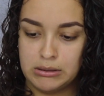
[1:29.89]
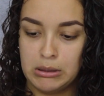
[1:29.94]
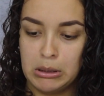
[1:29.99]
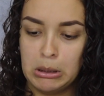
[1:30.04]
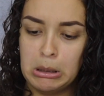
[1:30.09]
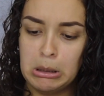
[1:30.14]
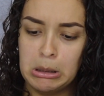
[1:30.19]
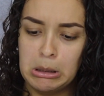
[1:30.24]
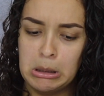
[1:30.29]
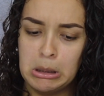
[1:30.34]

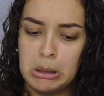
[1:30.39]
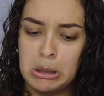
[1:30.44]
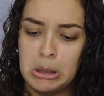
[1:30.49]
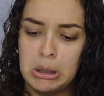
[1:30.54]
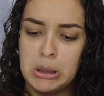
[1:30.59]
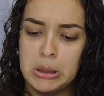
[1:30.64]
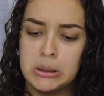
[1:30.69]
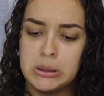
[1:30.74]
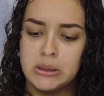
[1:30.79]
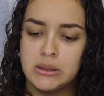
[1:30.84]

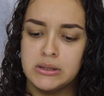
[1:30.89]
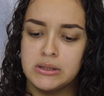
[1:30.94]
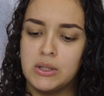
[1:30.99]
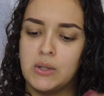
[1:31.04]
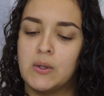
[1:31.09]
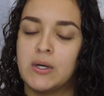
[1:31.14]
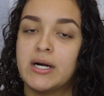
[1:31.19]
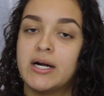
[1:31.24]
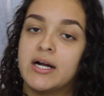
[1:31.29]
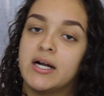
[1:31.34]
Ooh,
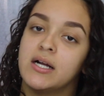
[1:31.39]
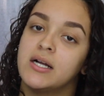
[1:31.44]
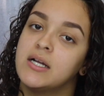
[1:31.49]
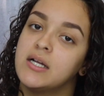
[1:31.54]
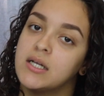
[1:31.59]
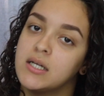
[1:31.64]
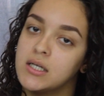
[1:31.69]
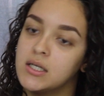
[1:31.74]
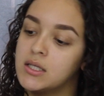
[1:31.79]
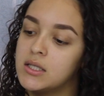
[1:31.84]
or
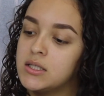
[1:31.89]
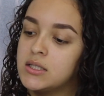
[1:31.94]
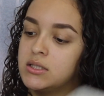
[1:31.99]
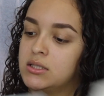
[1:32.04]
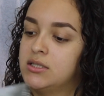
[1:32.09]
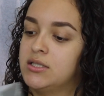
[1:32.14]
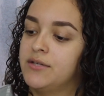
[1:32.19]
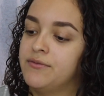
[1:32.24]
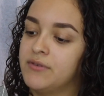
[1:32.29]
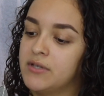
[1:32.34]

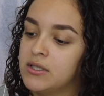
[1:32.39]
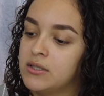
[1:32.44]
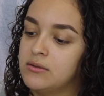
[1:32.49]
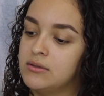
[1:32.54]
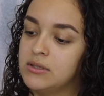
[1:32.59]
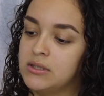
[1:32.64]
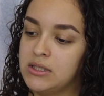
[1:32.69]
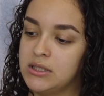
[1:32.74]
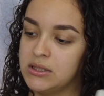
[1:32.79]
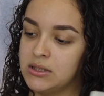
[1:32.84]

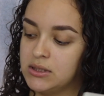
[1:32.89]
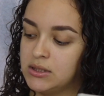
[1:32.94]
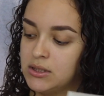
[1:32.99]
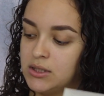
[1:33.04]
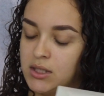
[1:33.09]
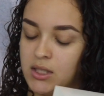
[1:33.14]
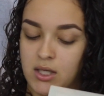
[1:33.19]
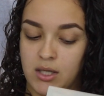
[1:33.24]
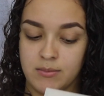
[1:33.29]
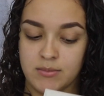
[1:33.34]
difficultly
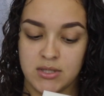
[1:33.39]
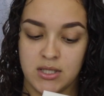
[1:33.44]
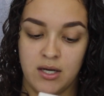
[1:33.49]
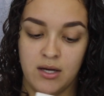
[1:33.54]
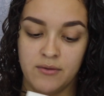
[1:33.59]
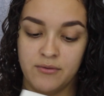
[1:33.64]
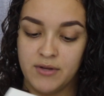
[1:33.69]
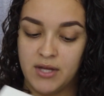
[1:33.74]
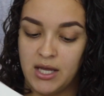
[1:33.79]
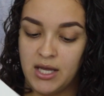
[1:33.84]
it comes
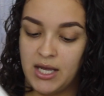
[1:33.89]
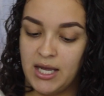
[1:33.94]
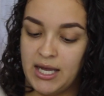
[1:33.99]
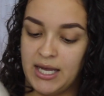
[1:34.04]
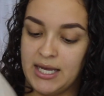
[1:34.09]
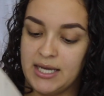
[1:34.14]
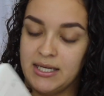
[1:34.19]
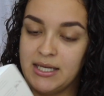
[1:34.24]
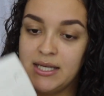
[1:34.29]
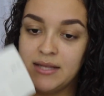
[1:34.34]
off.
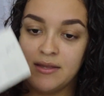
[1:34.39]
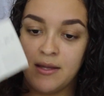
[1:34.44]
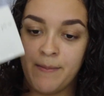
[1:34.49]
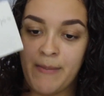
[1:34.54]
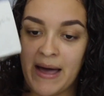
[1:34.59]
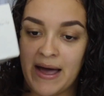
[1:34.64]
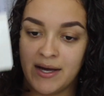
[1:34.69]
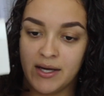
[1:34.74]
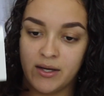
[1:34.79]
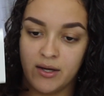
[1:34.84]
And in the
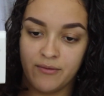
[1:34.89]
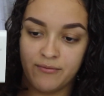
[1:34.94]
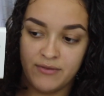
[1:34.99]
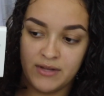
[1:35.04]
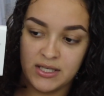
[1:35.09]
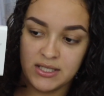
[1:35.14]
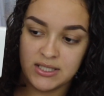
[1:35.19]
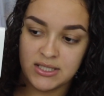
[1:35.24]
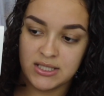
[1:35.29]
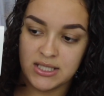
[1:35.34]
back of
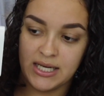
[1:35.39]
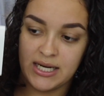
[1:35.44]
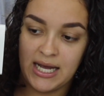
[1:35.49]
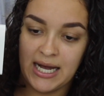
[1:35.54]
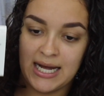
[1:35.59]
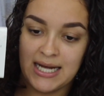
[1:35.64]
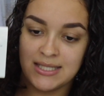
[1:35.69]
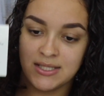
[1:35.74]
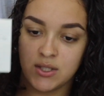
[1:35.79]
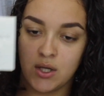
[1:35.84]
this, it
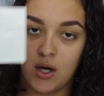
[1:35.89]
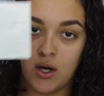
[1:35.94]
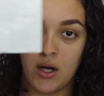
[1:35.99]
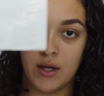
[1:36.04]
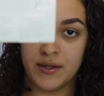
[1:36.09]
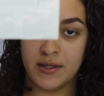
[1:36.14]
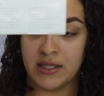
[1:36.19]
has all